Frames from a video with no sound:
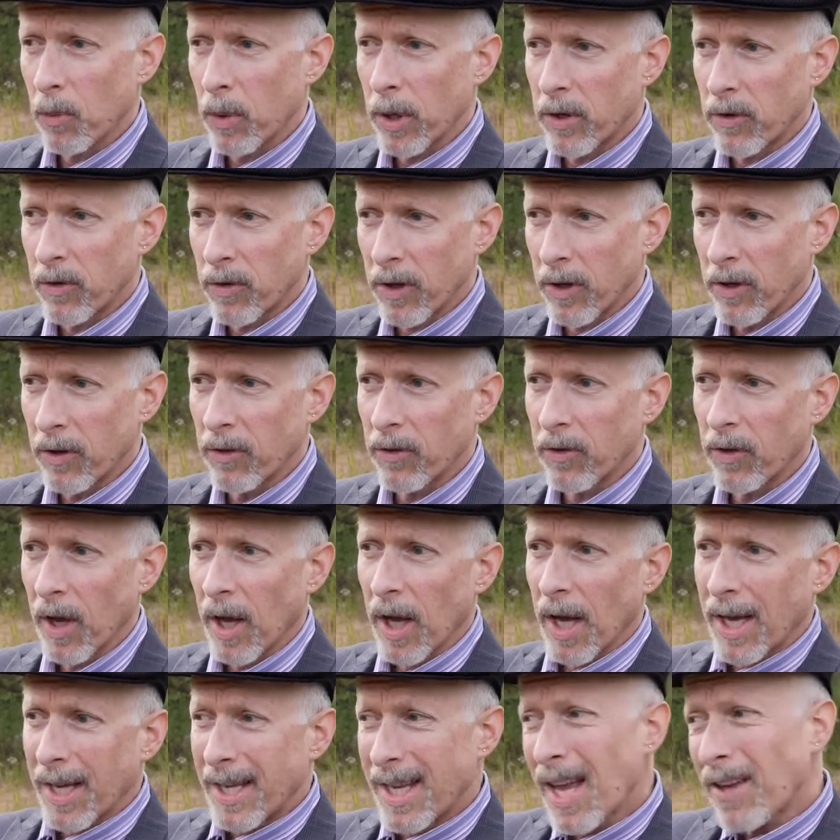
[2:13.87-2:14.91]
which is,
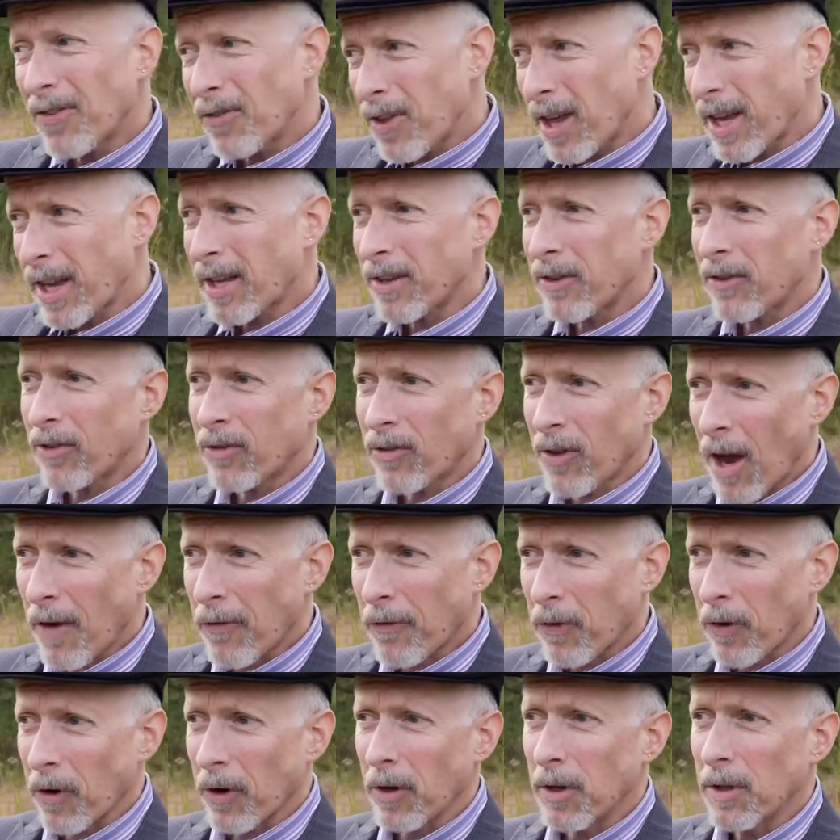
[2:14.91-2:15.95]
yes, they can
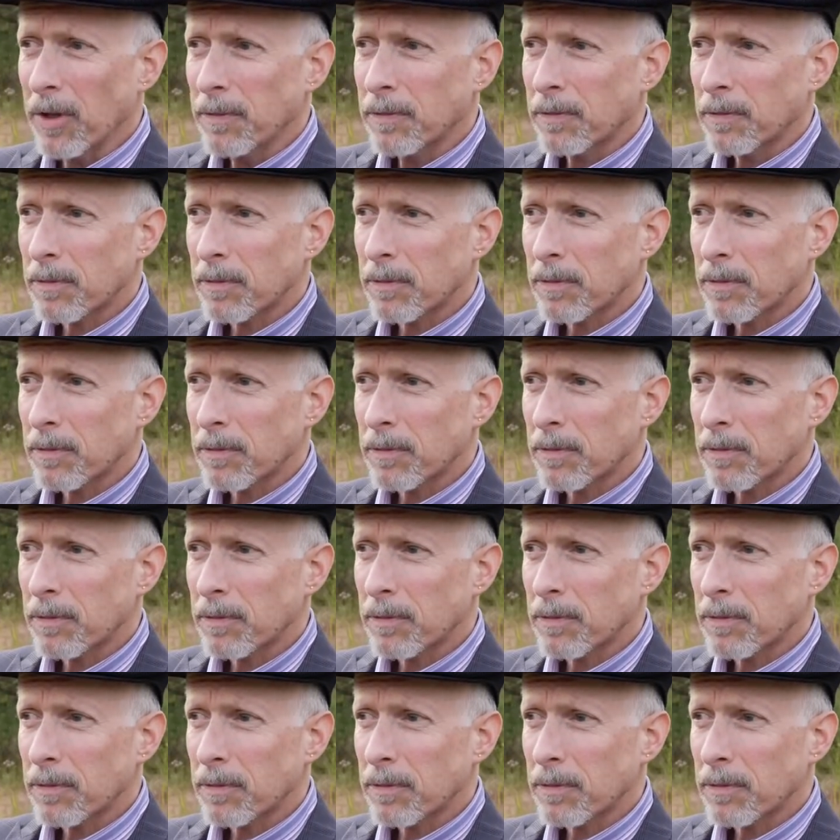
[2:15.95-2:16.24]
suffer,